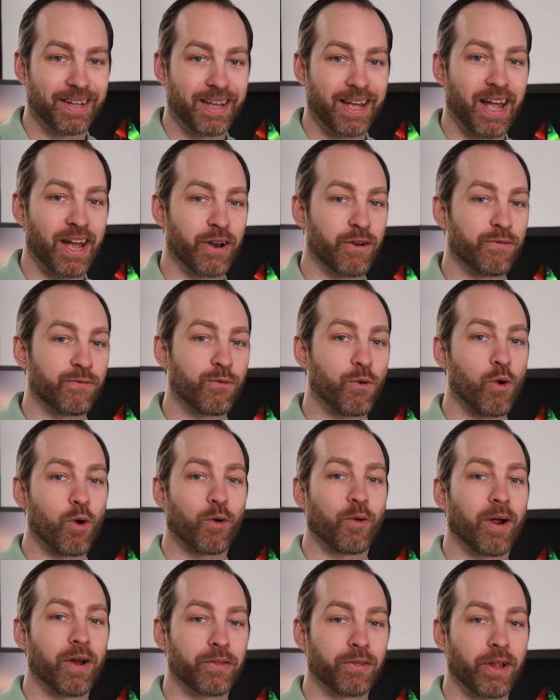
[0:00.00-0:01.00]
and a
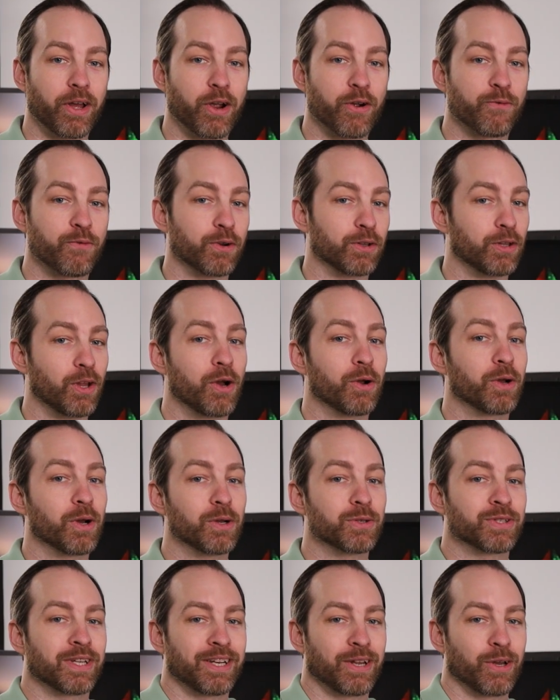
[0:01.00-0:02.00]
foreground layer for
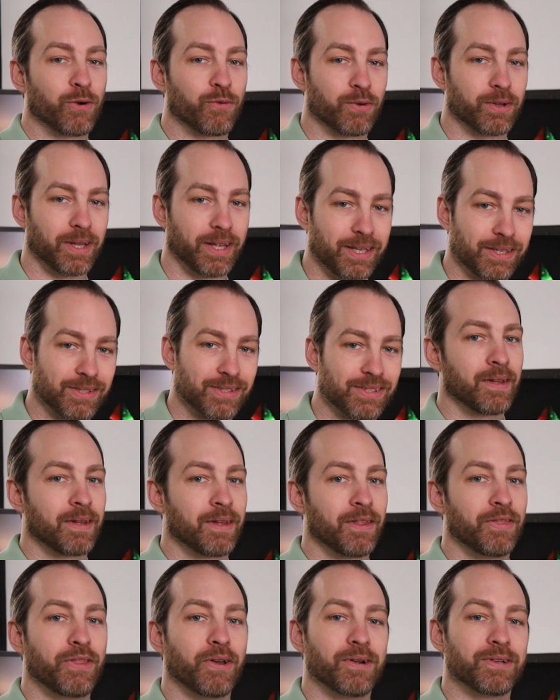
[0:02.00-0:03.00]
logos and overlays.
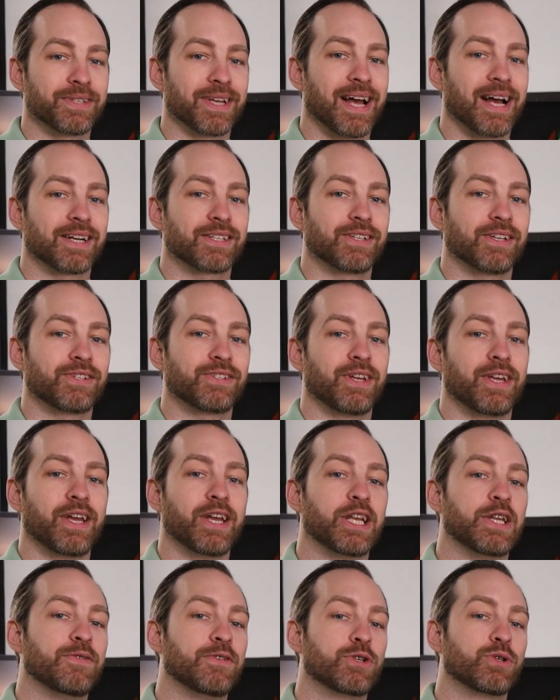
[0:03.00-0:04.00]
There is access to
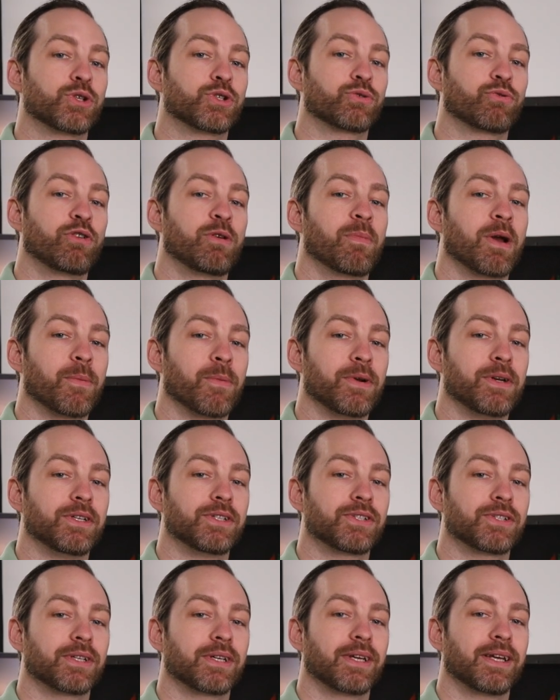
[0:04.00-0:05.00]
individual screen
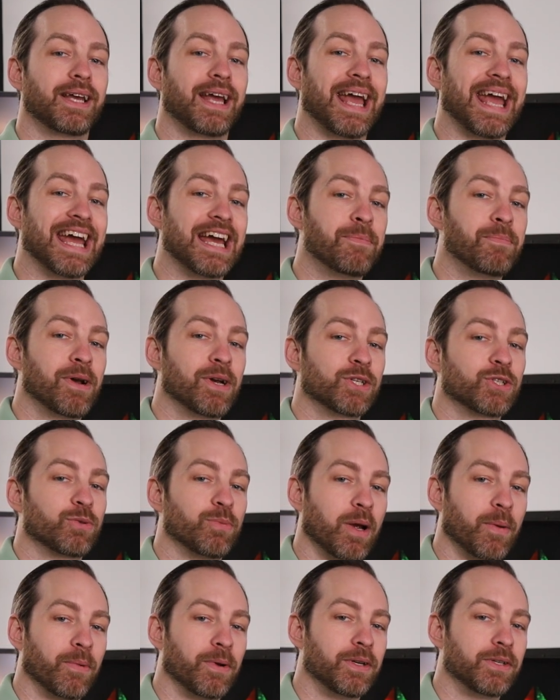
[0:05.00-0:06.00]
memories and master
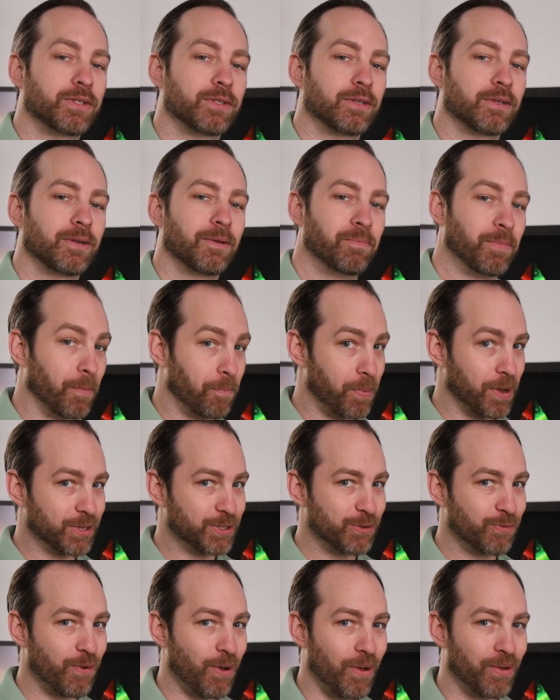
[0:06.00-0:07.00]
memories, but best
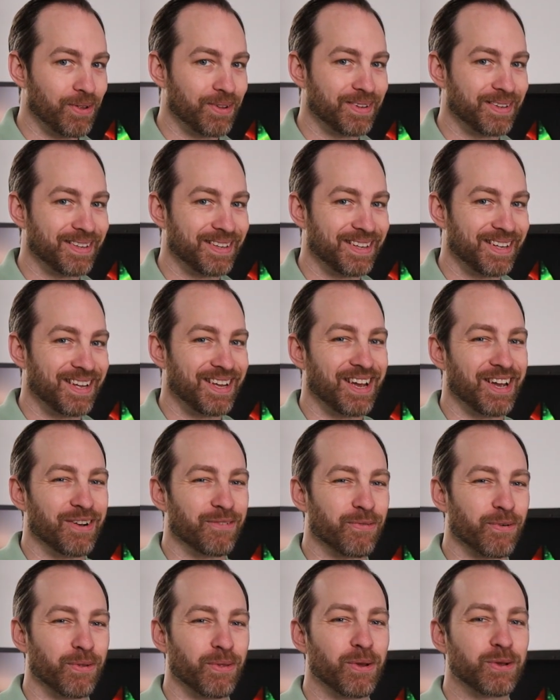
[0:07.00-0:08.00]
of all, and
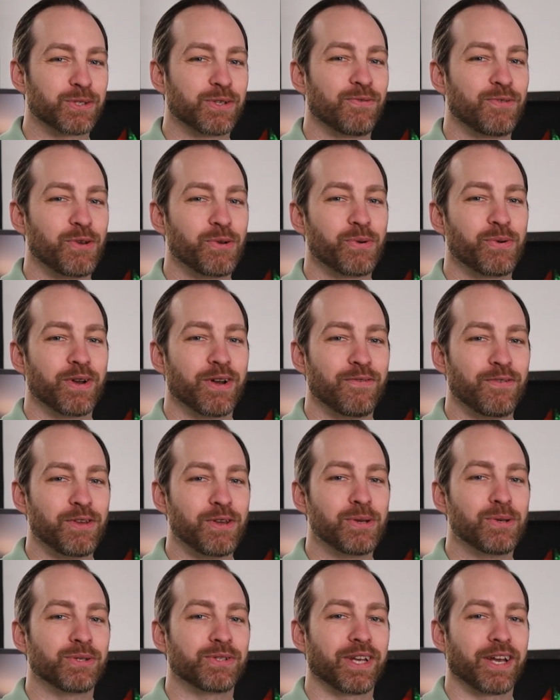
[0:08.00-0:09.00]
for those of you who have
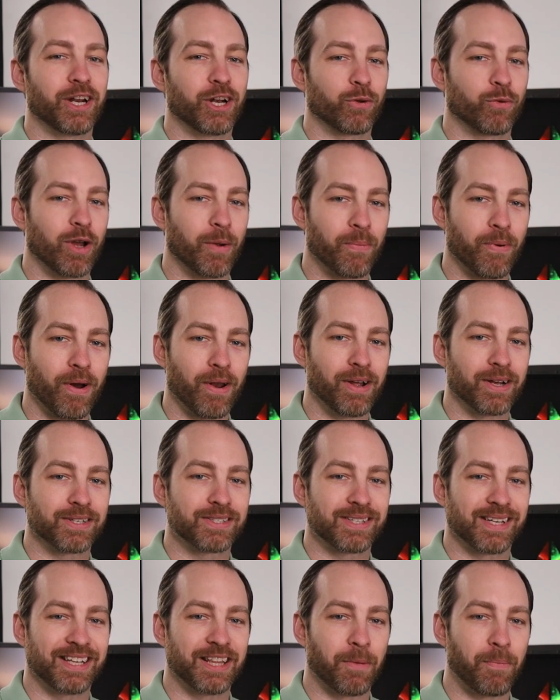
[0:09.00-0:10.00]
used Analog Way products
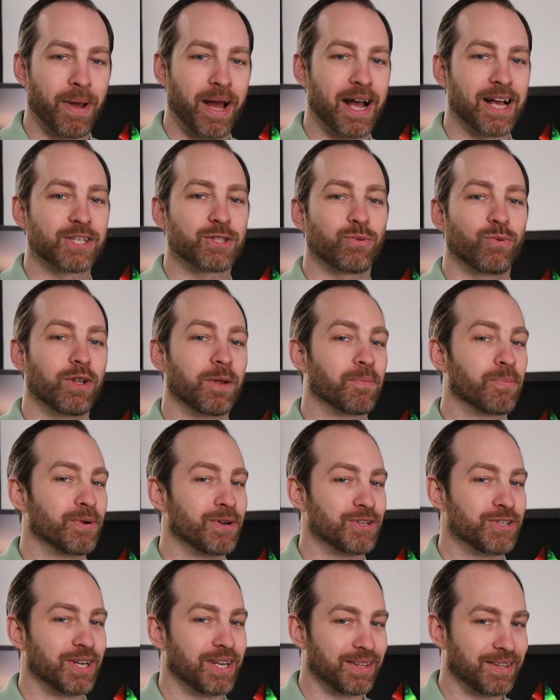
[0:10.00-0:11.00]
in the past will
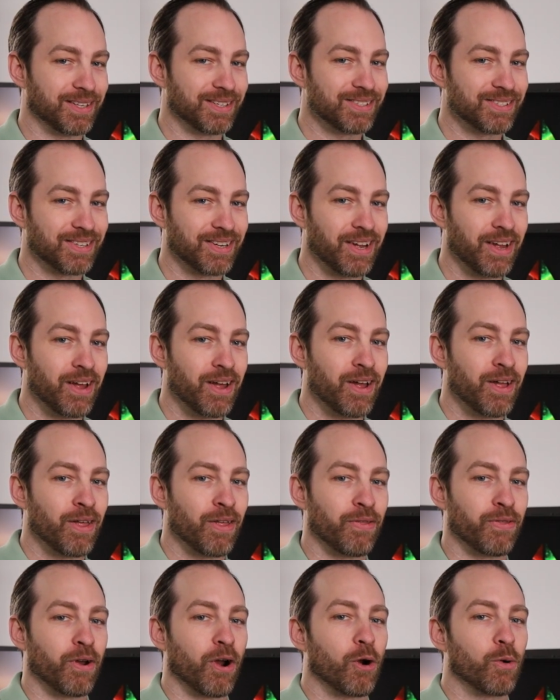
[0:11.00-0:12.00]
appreciate this,
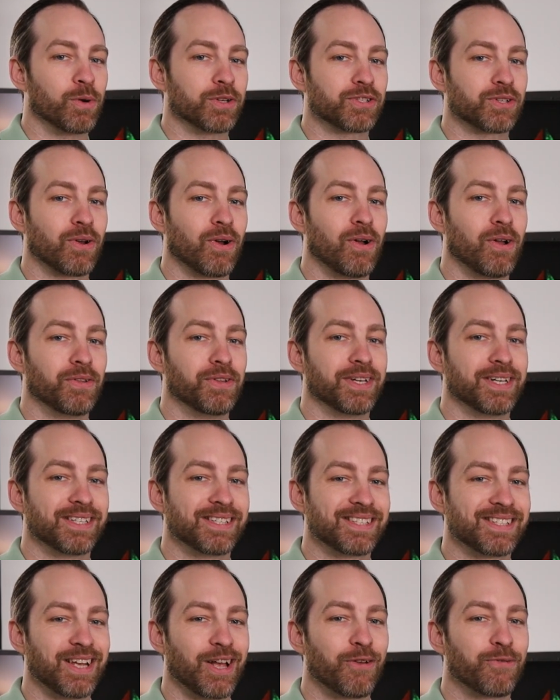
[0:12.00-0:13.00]
there are what's called
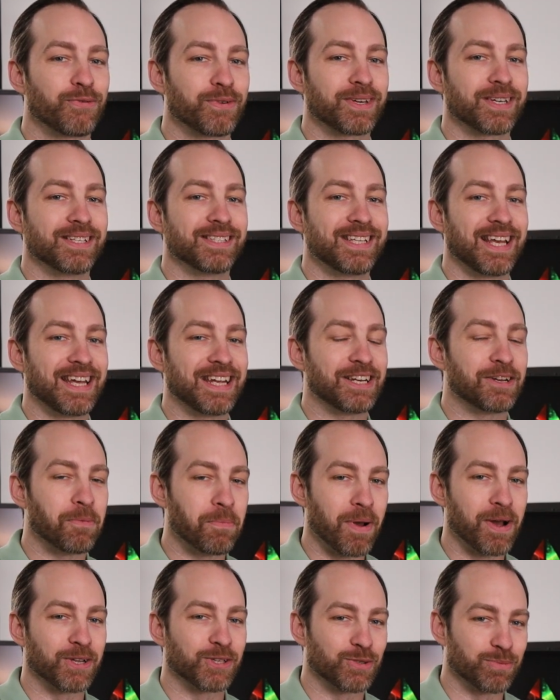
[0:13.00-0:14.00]
self-contained
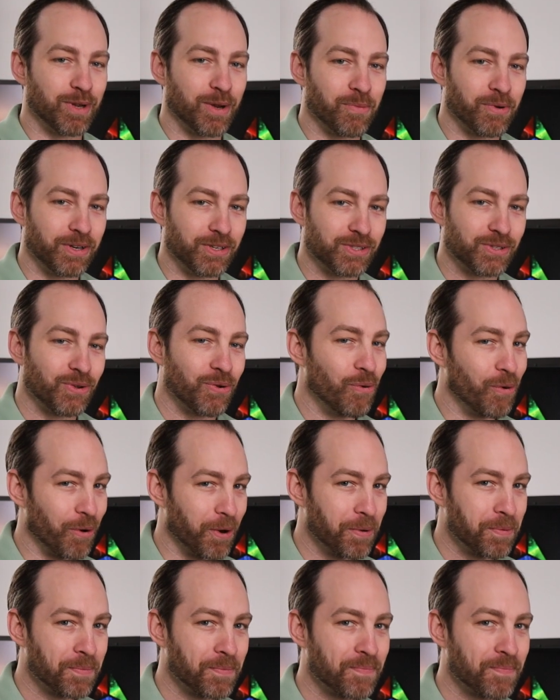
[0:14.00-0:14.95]
master memories, or